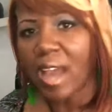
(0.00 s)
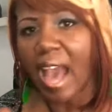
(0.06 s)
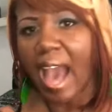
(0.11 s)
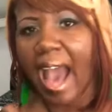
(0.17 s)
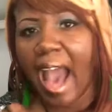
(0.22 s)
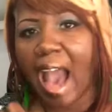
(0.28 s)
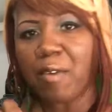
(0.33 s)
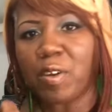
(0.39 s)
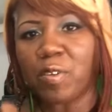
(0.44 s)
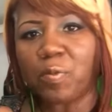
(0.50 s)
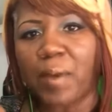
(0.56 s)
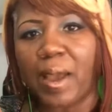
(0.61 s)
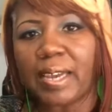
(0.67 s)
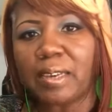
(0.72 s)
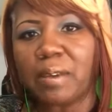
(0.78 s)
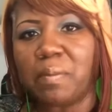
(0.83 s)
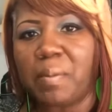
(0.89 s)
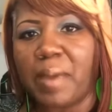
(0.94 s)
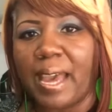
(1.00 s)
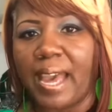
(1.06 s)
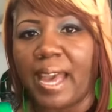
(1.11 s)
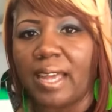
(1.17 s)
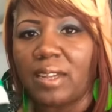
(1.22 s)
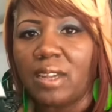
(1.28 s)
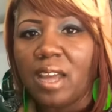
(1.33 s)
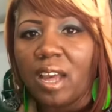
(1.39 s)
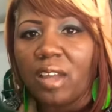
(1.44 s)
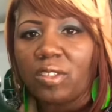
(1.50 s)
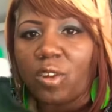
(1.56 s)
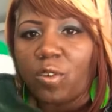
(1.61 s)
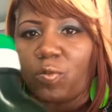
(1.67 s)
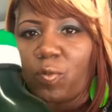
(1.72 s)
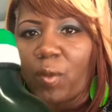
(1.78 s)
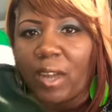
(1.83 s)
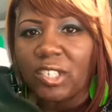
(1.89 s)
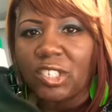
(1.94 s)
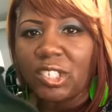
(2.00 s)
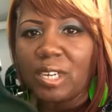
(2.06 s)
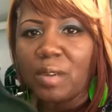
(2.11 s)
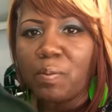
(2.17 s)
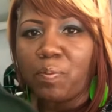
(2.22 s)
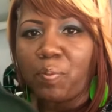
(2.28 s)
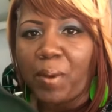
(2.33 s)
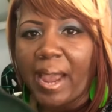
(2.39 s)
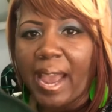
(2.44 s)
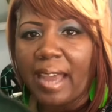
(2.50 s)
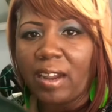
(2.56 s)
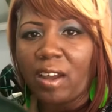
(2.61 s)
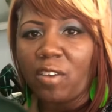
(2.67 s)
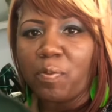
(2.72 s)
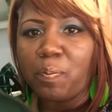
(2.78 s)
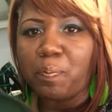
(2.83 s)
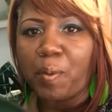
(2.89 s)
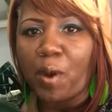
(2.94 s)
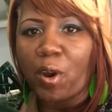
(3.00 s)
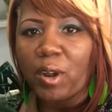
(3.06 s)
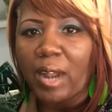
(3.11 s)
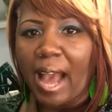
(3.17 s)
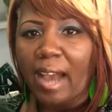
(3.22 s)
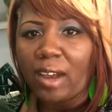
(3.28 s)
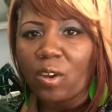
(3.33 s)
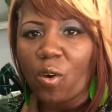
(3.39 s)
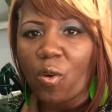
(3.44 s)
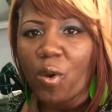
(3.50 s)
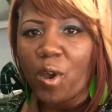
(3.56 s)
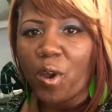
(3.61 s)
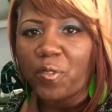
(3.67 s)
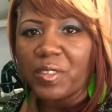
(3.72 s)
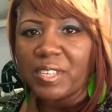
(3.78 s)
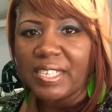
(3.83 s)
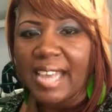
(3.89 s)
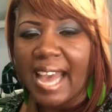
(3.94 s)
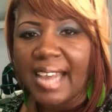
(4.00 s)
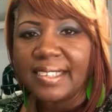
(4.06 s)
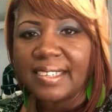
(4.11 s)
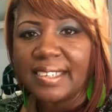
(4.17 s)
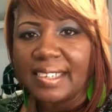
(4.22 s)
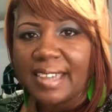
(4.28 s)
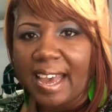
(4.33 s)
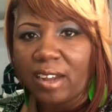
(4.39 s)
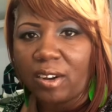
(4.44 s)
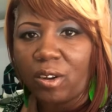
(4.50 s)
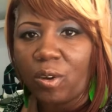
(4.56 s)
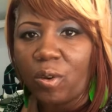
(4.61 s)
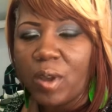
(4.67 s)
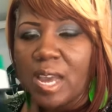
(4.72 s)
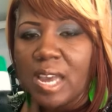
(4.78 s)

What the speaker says: I would recommend the Russian brand of Burdock Oil. This has nettle.